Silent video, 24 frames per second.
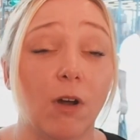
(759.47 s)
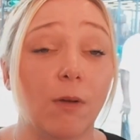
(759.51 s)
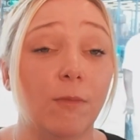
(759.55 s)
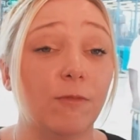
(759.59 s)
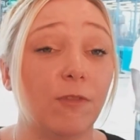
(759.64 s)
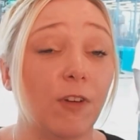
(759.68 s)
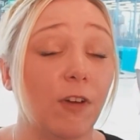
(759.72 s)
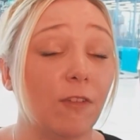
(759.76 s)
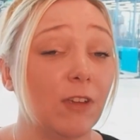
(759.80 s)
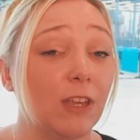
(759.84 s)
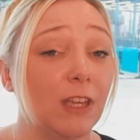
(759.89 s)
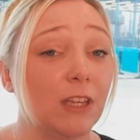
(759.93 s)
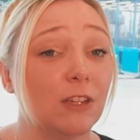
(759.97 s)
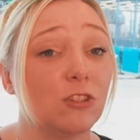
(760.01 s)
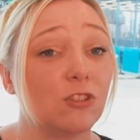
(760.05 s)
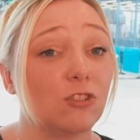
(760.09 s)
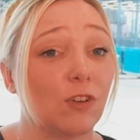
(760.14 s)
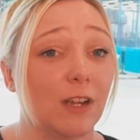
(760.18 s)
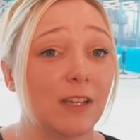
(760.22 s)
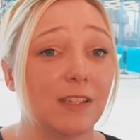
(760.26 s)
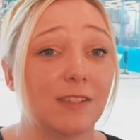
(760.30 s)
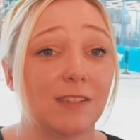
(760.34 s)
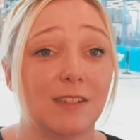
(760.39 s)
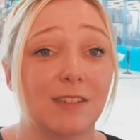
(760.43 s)
I'm very
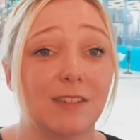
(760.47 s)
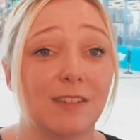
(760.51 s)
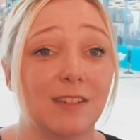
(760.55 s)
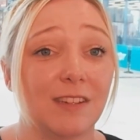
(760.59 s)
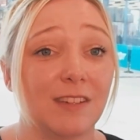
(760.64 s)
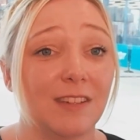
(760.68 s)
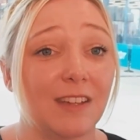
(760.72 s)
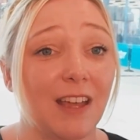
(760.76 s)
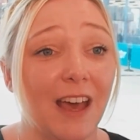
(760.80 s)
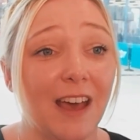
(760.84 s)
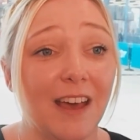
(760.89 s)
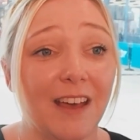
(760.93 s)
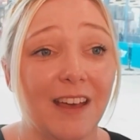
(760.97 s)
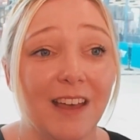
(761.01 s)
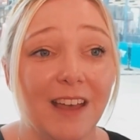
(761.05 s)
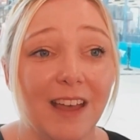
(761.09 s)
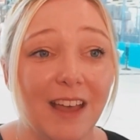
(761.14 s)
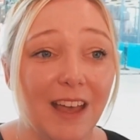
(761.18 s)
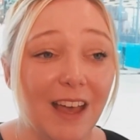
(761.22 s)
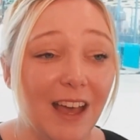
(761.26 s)
interested in that,